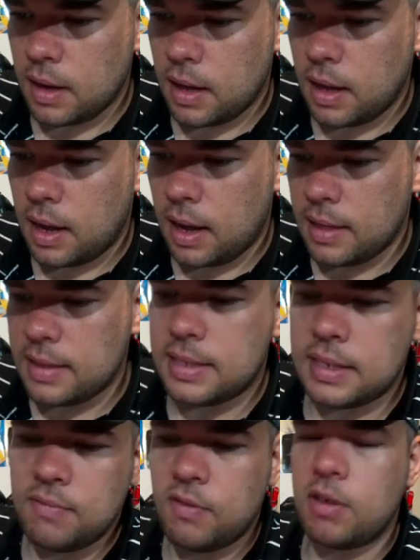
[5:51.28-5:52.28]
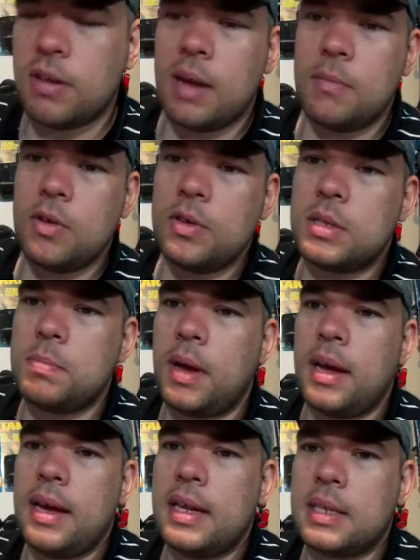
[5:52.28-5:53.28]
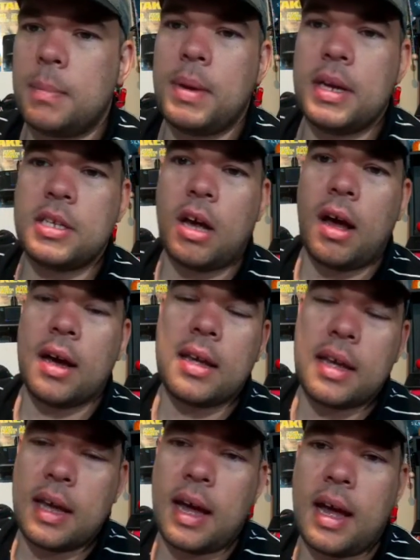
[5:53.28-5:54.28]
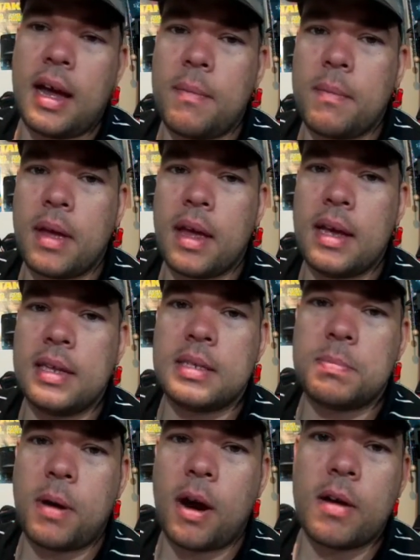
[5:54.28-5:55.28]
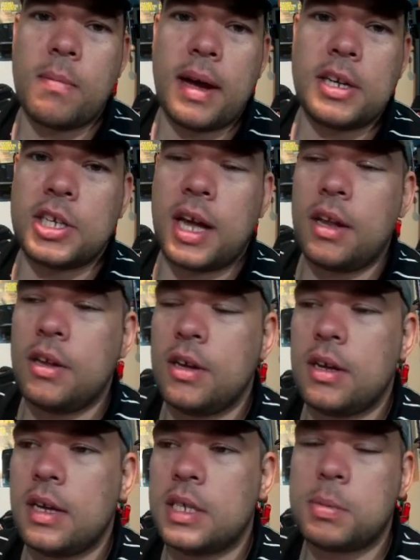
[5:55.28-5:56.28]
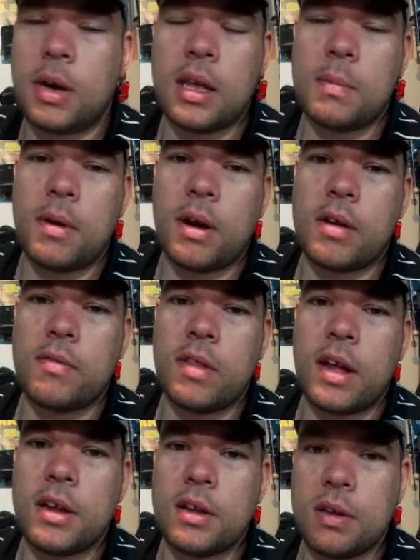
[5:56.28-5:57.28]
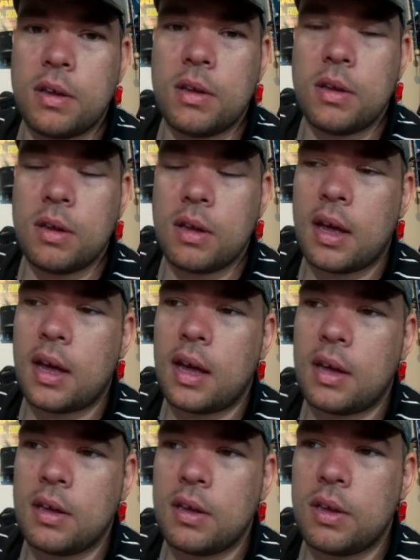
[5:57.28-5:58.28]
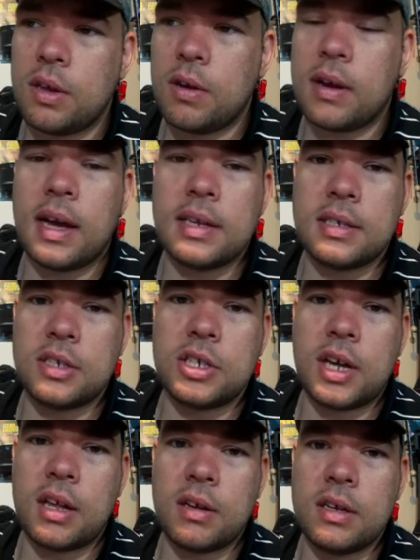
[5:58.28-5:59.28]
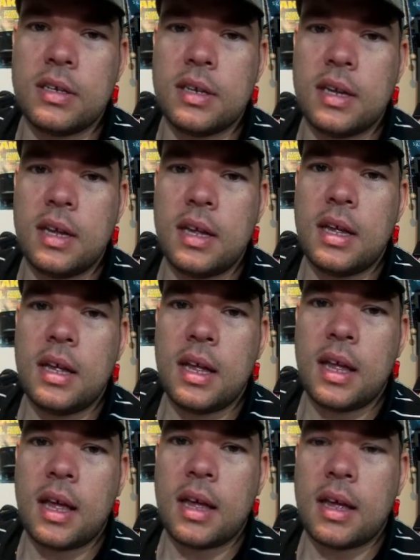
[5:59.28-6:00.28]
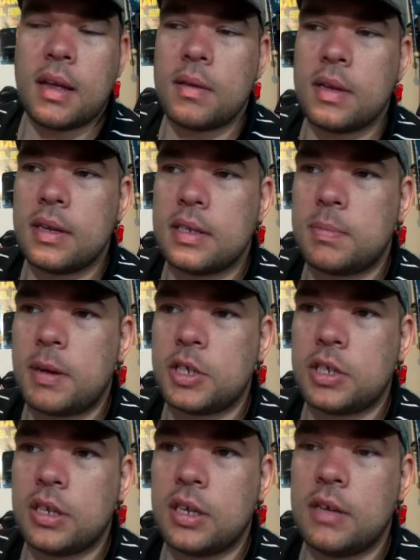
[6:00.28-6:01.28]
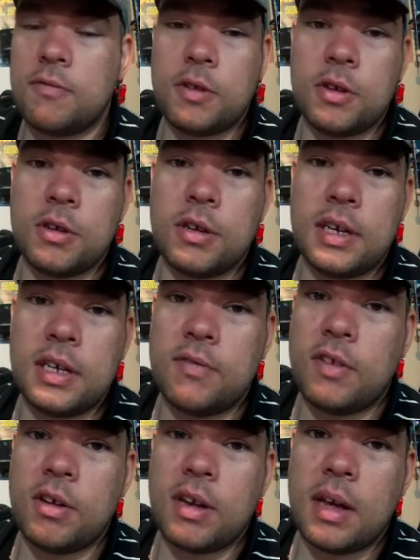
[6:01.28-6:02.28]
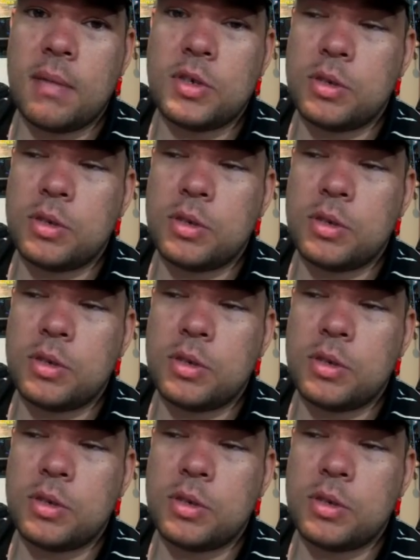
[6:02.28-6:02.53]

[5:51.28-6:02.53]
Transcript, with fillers: Uh, this isn't video game news, but it's a big talk. Um, it's part of my childhood. It's probably part of a lot of uh, your guys' childhood, especially if you're into video games.